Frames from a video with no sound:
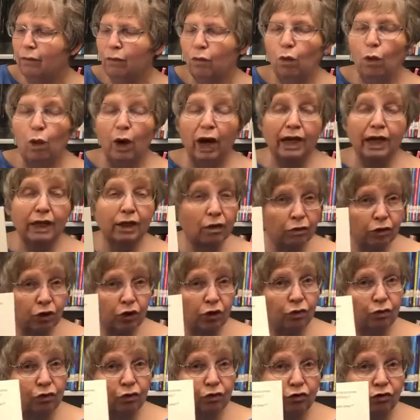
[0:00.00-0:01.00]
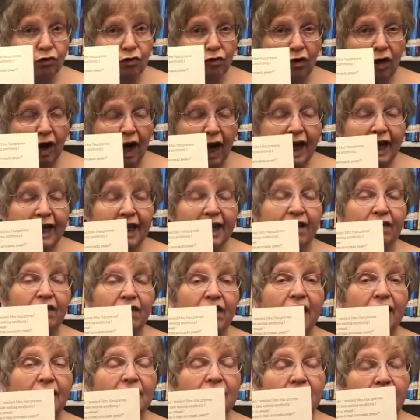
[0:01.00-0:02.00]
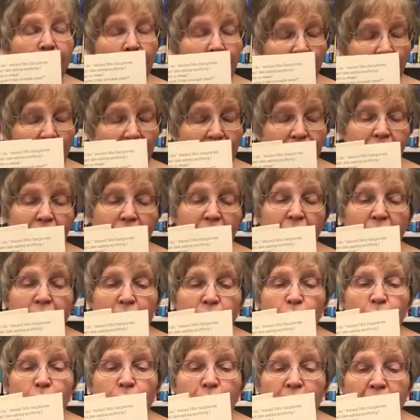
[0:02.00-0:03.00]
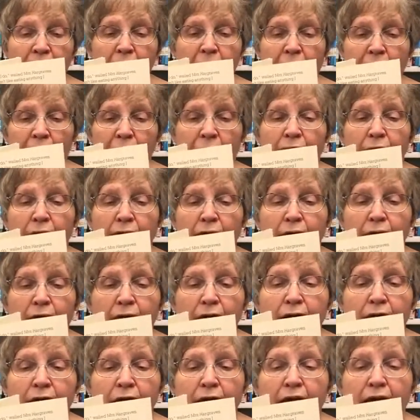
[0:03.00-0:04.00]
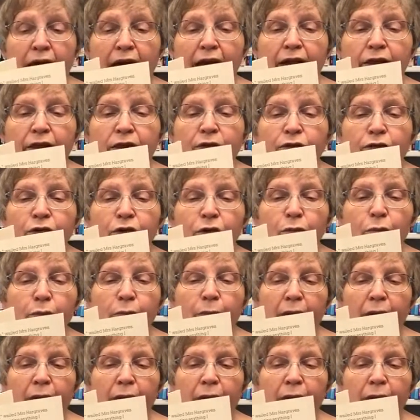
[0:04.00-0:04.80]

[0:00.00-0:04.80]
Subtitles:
Why don't you try giving it some avocado pear? In the fruit